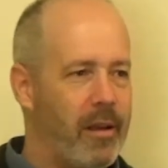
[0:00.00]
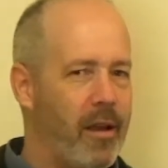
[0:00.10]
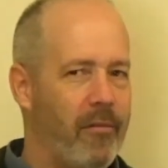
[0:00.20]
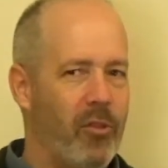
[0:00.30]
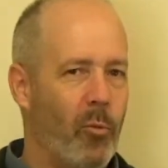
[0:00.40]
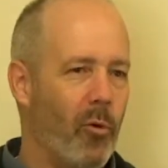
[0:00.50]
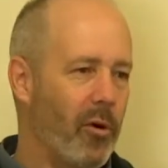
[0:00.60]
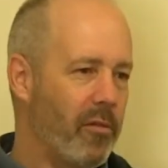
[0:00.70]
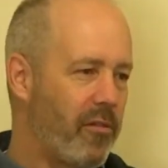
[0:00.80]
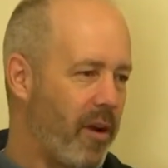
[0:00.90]
of the
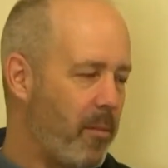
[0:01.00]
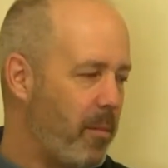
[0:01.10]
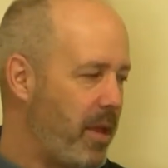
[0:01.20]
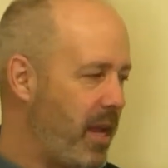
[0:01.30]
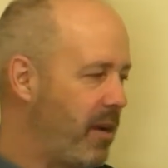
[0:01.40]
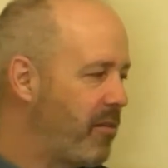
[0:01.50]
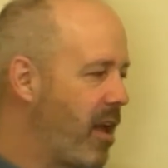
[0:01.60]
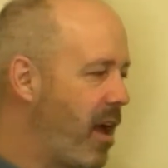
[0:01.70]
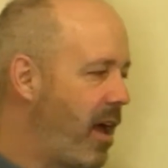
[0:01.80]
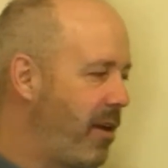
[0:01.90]
world from the being of
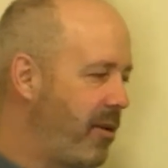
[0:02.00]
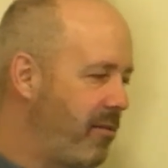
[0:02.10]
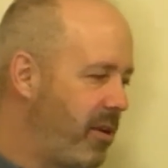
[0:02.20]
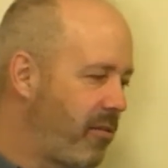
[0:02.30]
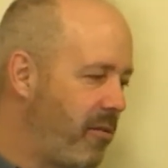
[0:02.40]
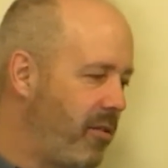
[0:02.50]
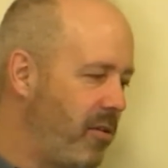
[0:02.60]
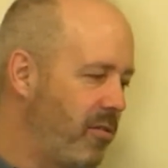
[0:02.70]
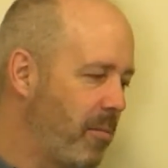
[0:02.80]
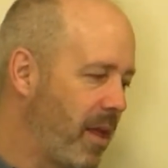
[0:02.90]
God? You have different
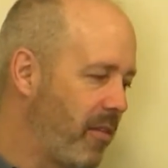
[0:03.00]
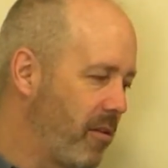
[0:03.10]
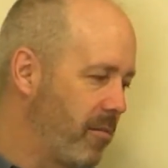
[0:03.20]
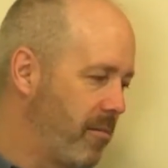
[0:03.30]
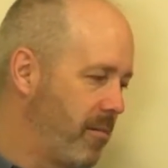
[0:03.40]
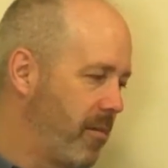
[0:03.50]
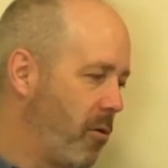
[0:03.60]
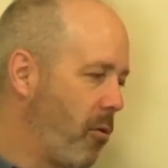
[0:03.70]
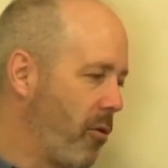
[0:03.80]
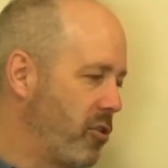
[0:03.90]
views about the, the
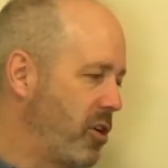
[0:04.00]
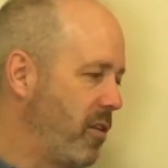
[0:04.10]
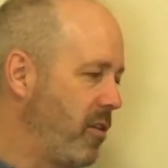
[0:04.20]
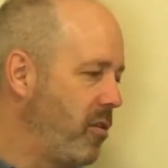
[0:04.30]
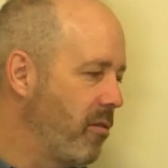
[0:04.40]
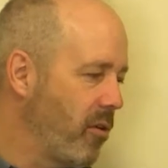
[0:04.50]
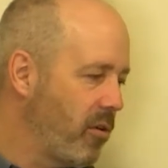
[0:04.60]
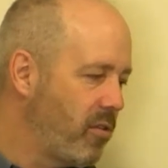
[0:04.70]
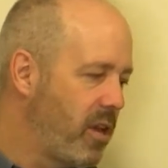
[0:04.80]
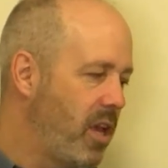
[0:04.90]
origin of the
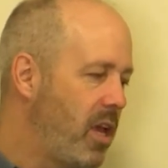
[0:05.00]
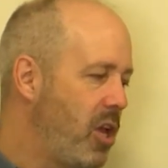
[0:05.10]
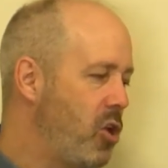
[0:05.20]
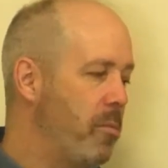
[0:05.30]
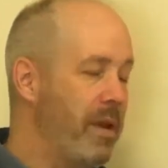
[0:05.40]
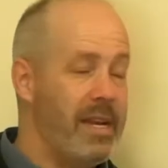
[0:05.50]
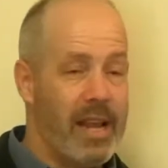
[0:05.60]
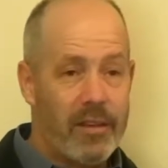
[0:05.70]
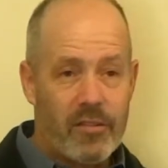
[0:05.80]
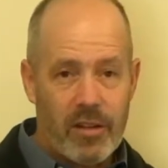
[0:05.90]
universe, human
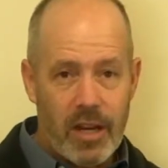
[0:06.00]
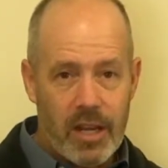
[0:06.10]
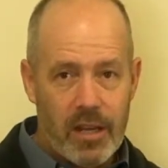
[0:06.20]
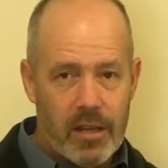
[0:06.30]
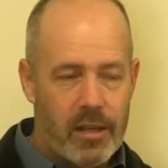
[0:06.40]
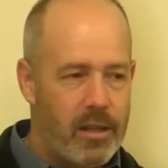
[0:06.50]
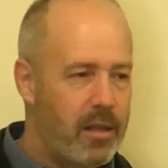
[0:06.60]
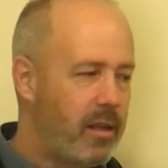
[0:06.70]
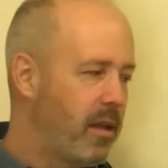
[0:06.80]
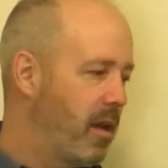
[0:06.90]
destiny.
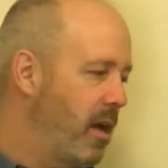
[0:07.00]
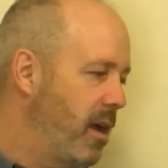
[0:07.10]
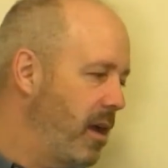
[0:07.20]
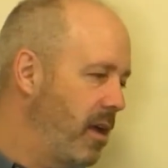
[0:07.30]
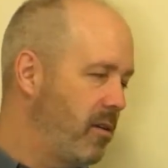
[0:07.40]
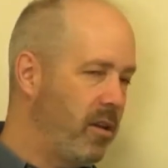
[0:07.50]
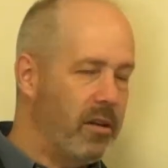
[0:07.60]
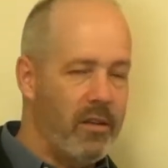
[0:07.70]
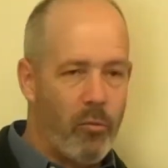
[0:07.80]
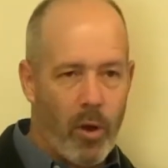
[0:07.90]
Uh, you
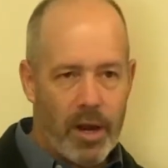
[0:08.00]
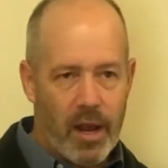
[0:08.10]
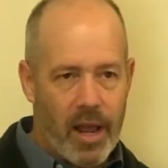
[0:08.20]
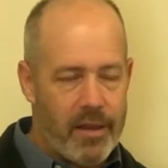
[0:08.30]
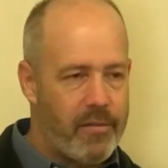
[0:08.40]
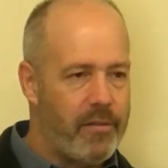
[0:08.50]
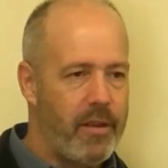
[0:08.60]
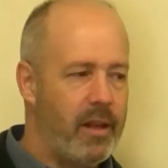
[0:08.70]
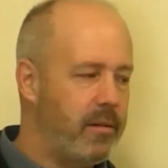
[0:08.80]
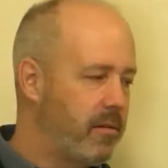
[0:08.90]
live one life
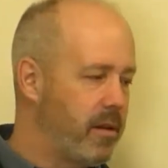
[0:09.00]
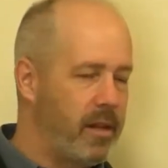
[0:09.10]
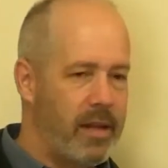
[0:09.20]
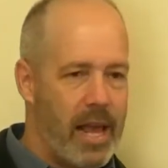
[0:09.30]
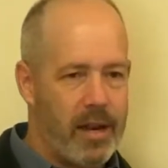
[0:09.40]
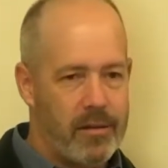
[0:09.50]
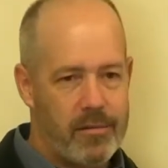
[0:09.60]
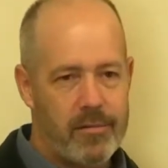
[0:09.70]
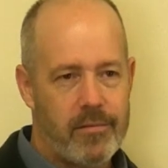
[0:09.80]
and, and then